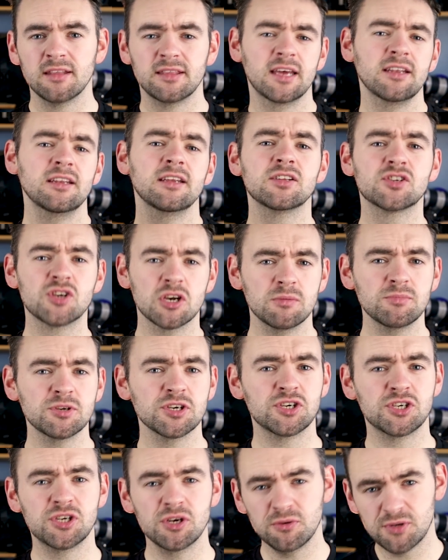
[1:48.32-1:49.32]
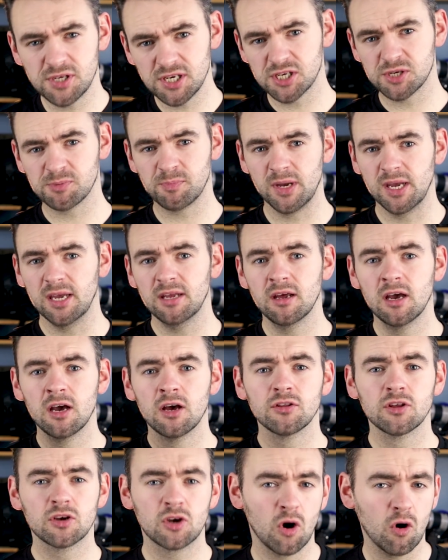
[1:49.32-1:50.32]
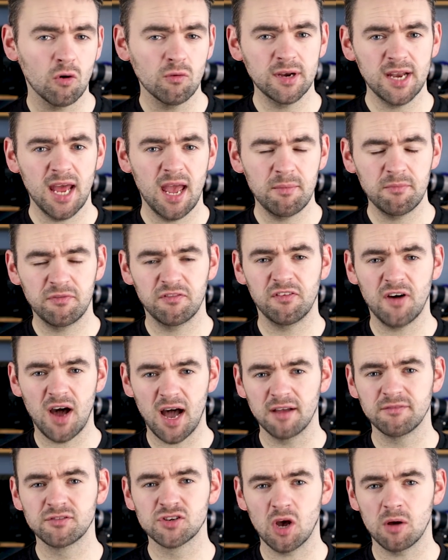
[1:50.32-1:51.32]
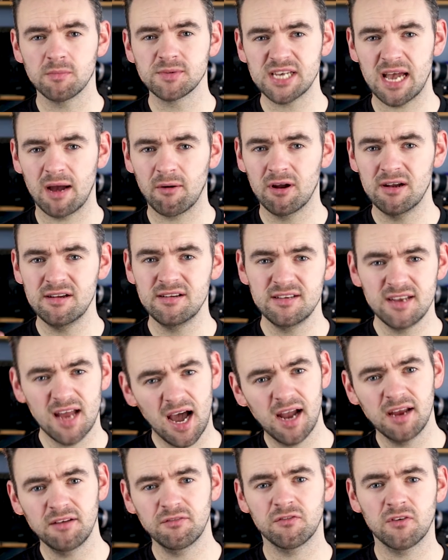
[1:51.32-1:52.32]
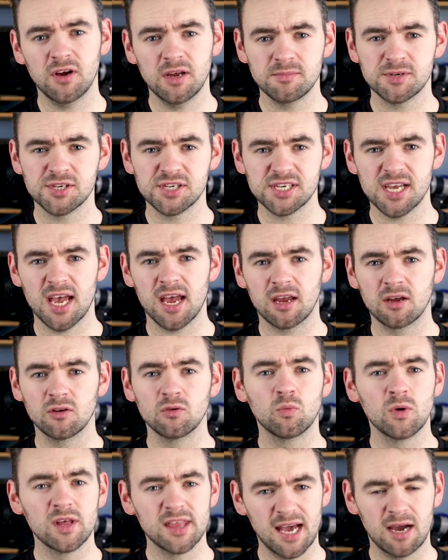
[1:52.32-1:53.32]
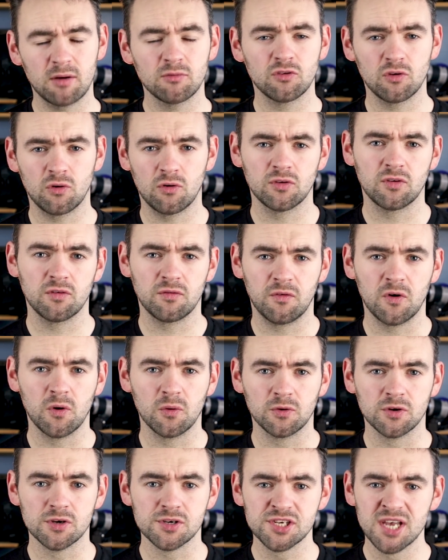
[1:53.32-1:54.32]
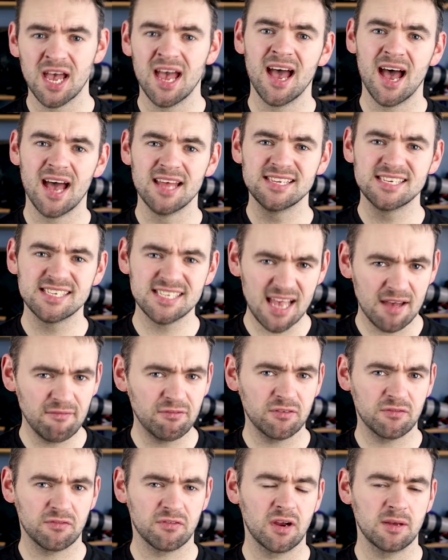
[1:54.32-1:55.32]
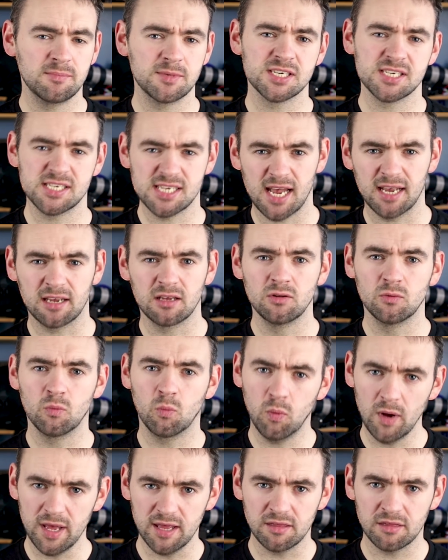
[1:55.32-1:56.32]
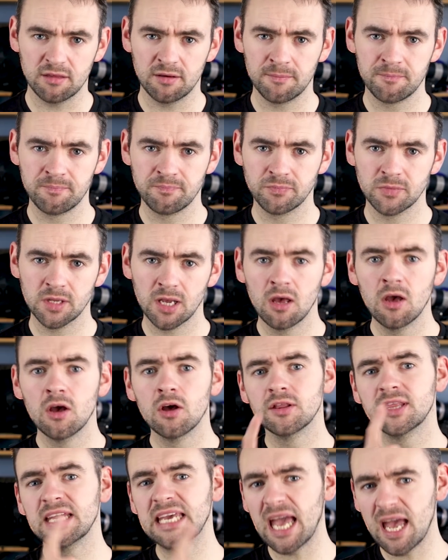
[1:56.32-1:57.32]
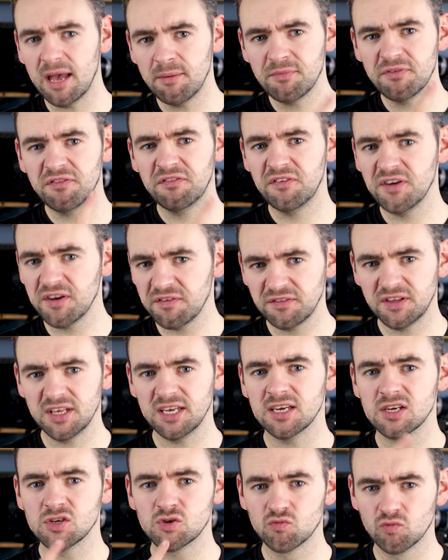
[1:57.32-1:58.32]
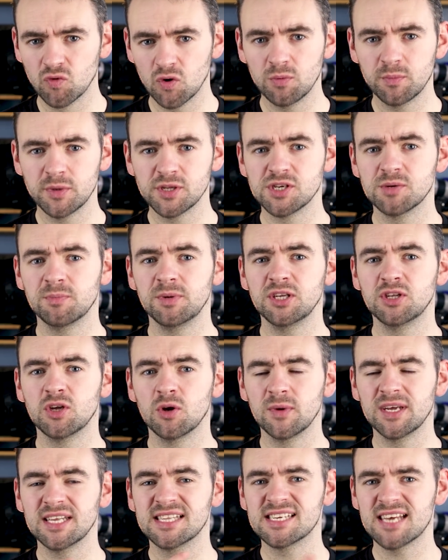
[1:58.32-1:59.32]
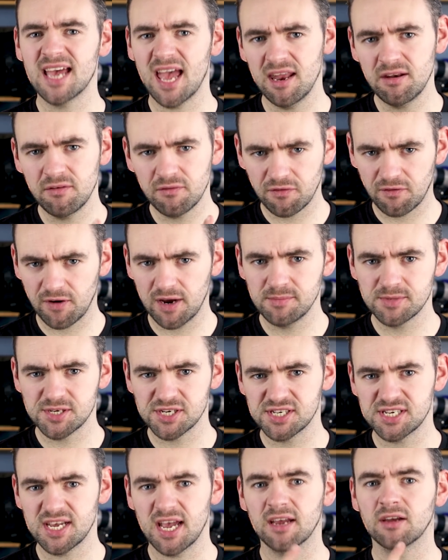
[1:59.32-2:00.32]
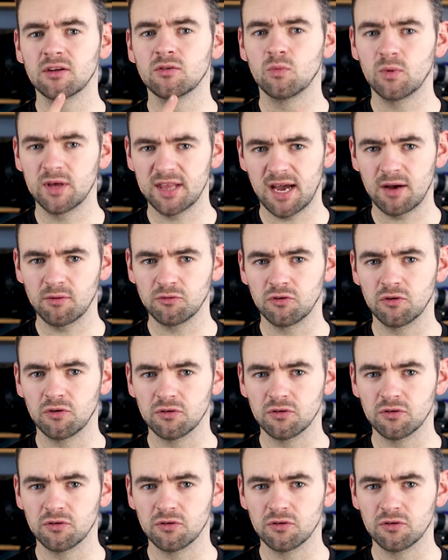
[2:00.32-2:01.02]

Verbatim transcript: Then in terms of shooting speed, the current M5 tops out at 9 frames a second without autofocus and 7 frames a second with. The M50 is rumoured to be doing 10 frames a second without